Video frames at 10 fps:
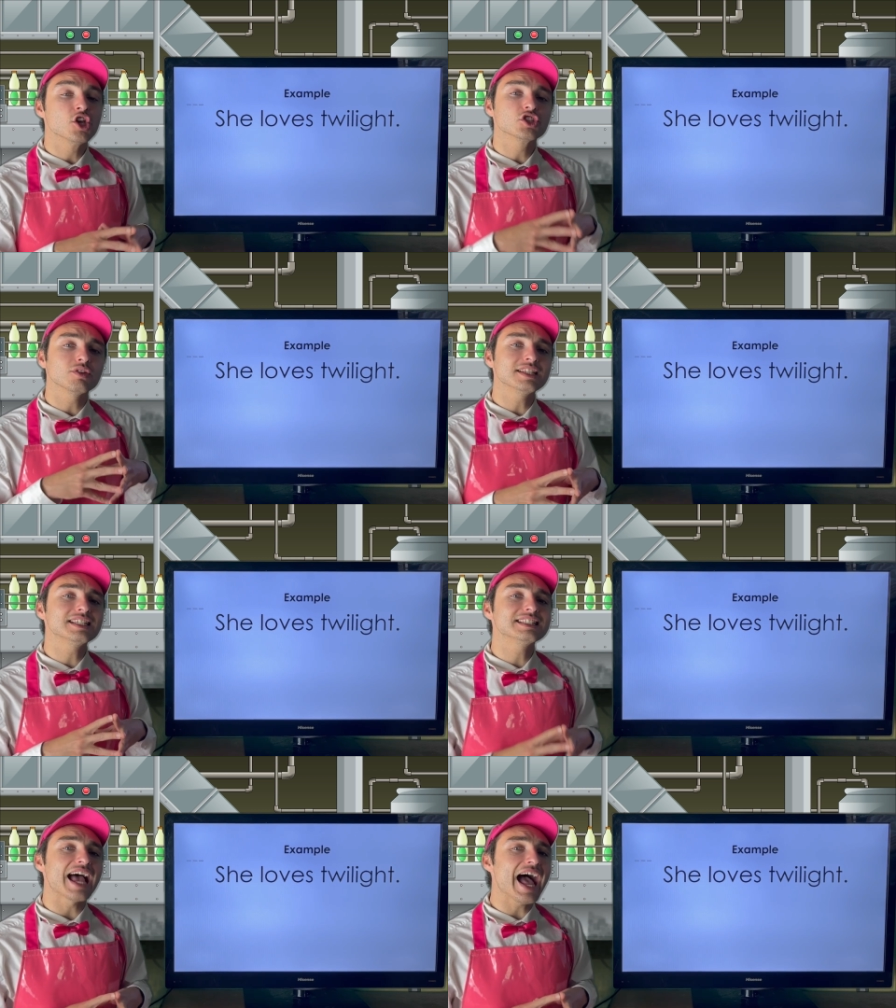So this
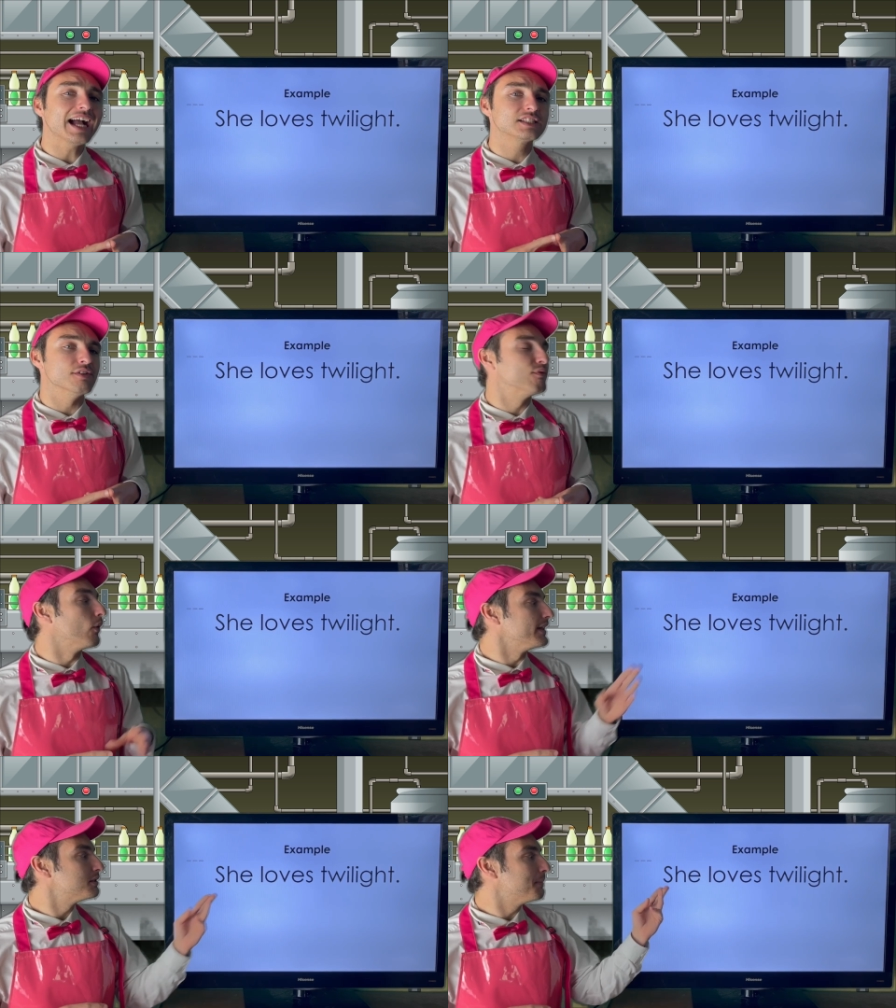is active
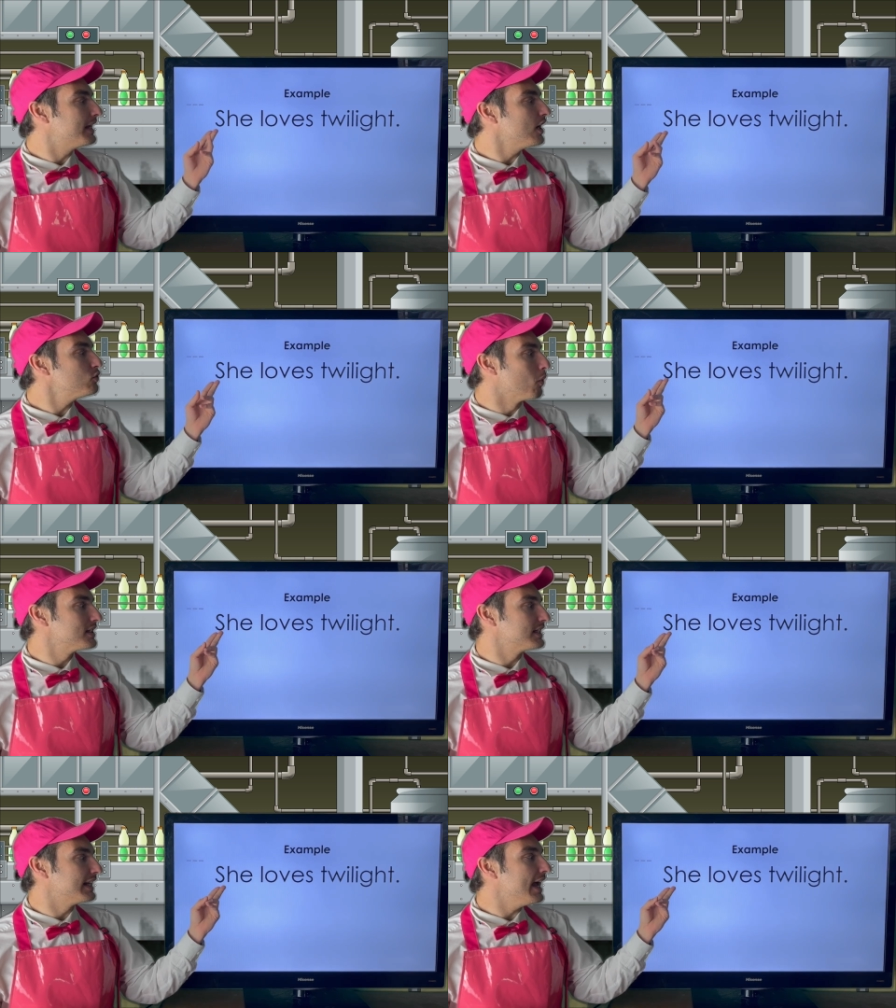voice because
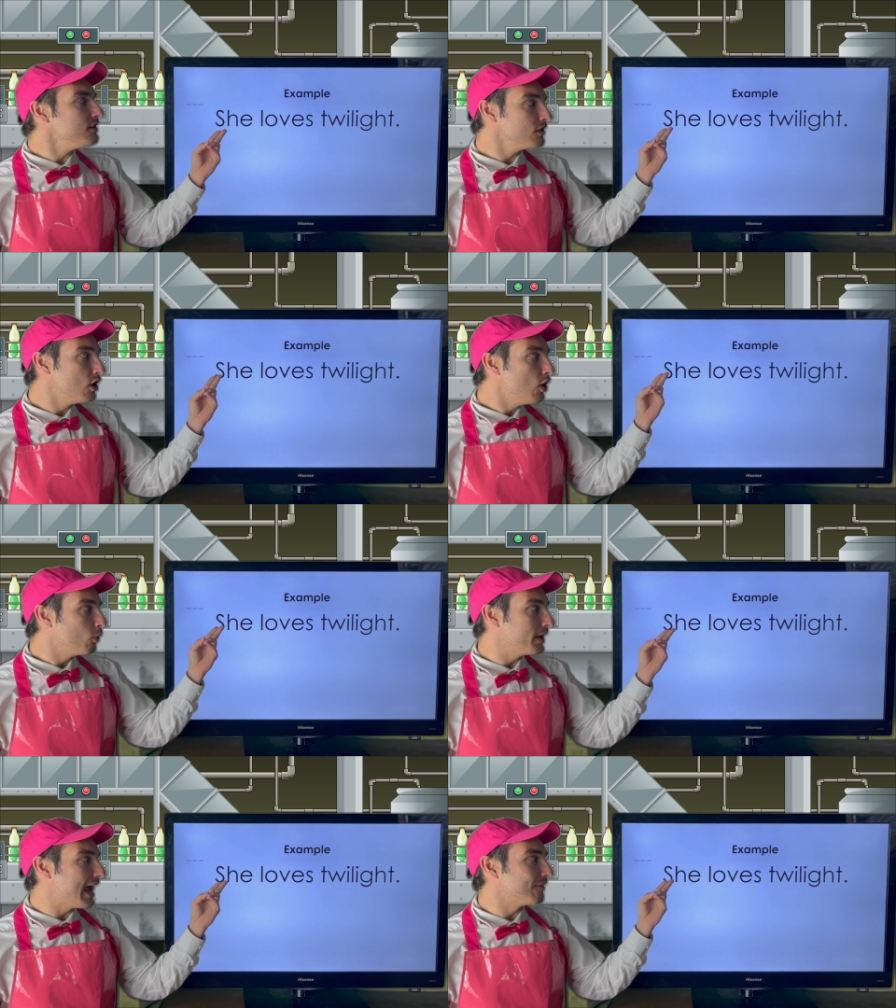once again,
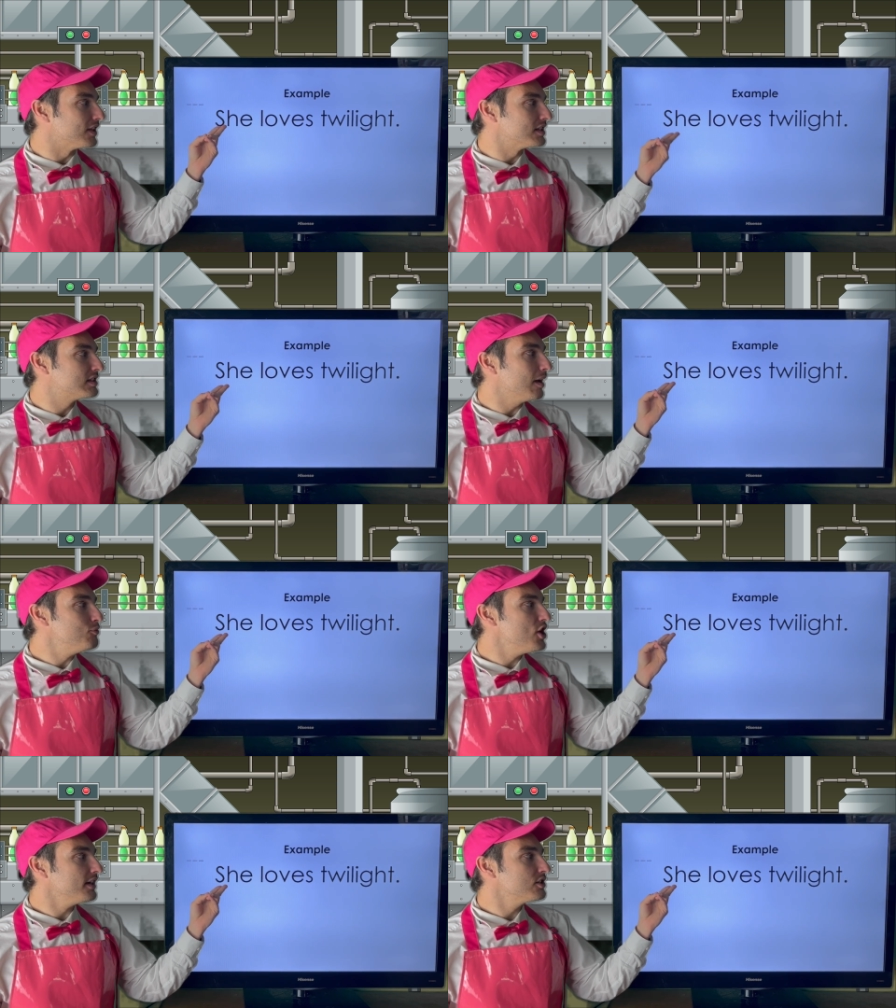we have the
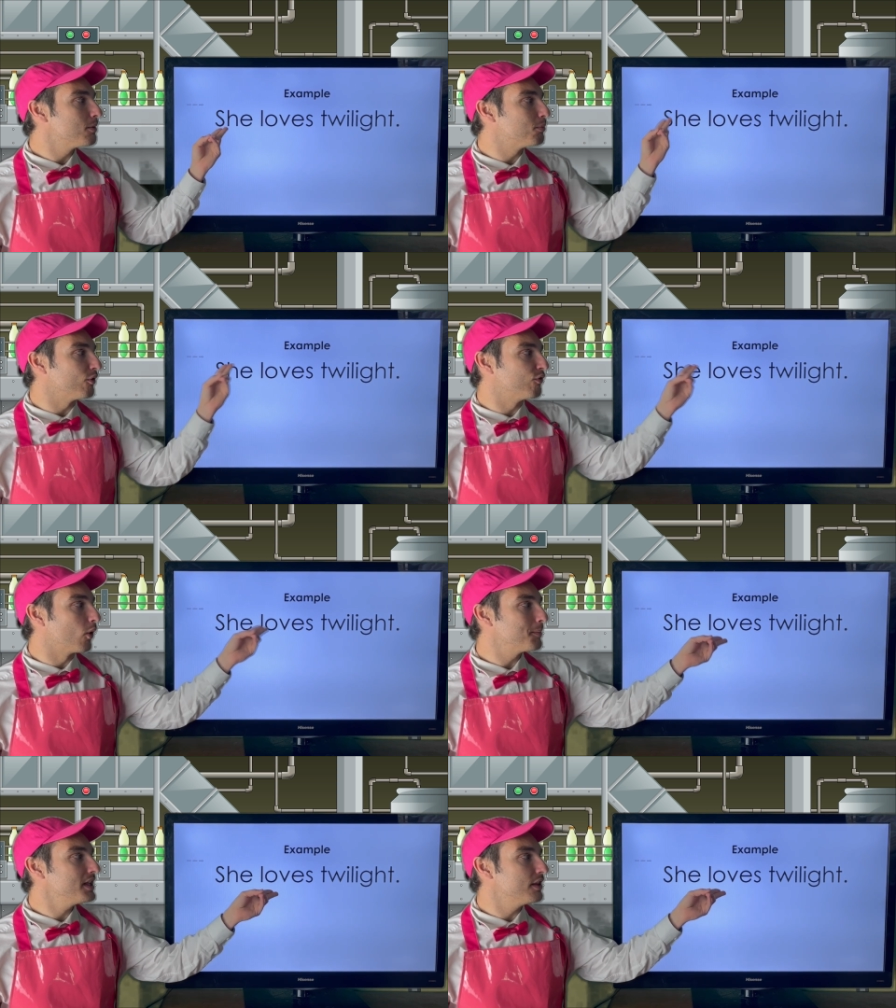subject
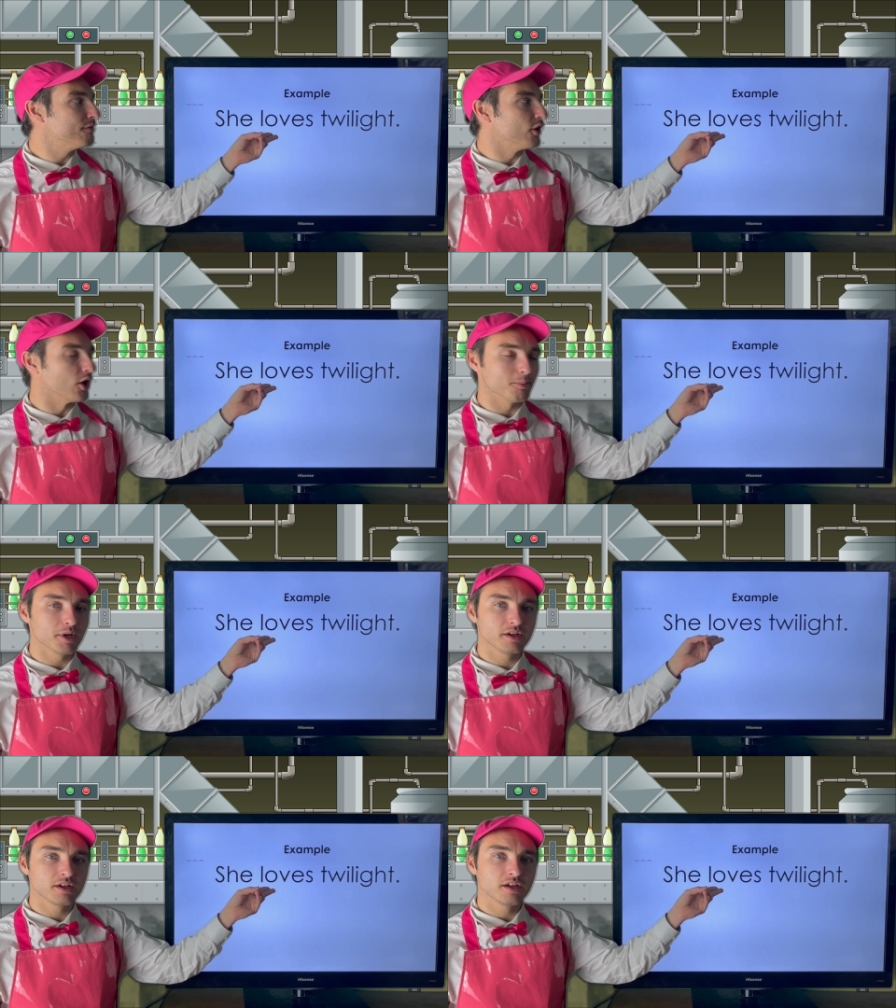performing the verb.